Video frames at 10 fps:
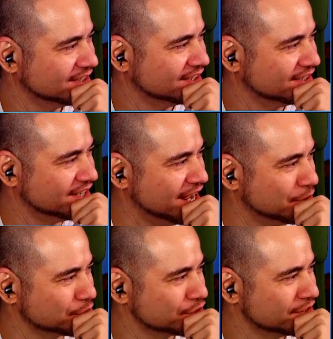the
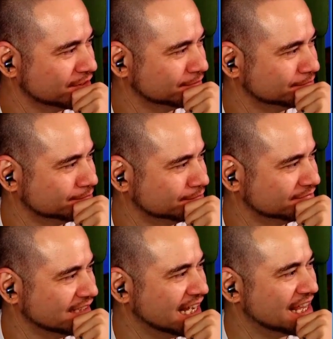nails.
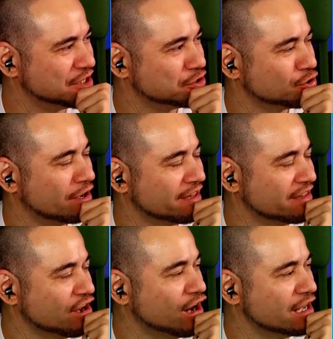And as you saw, I think in
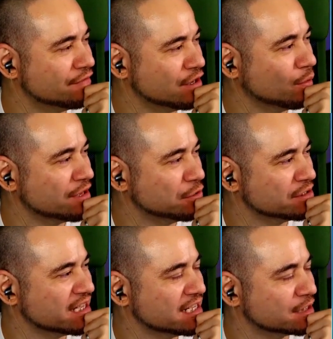the earlier video, what they do is
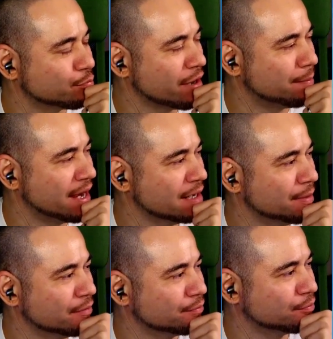then spray paint a bit
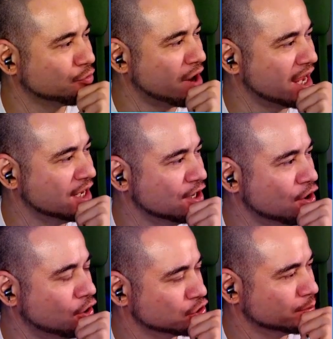of grey
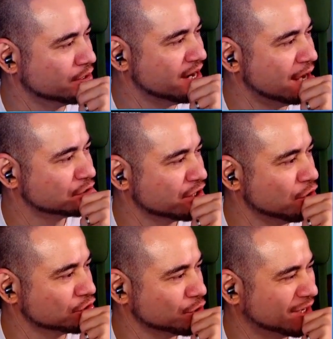on top of the nails so they're
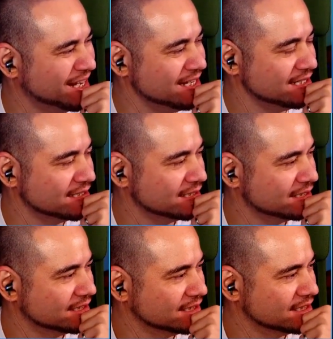not so clean.
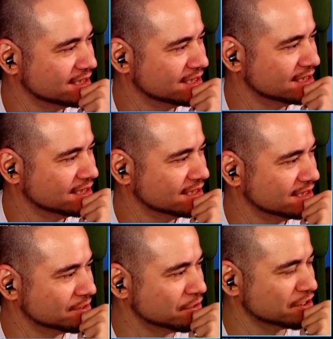
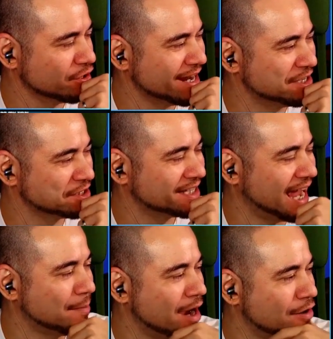So it doesn't look like he just
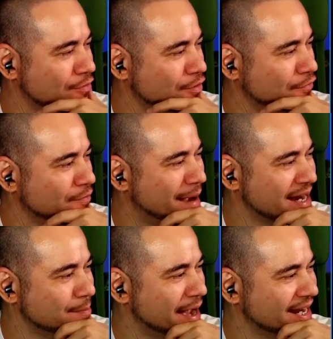came out of a
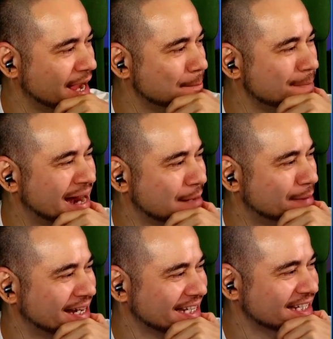
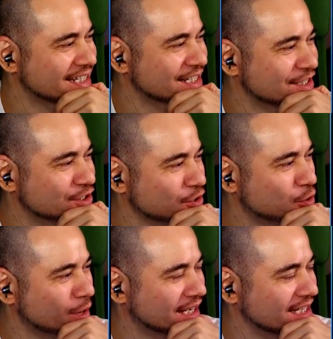mani-pedi so
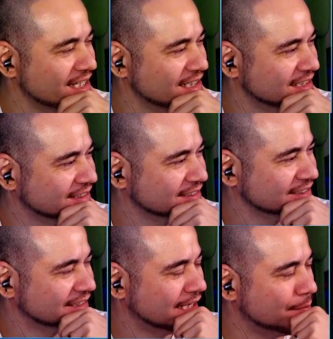quickly.
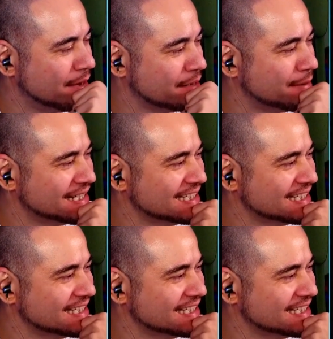Mani-pedi.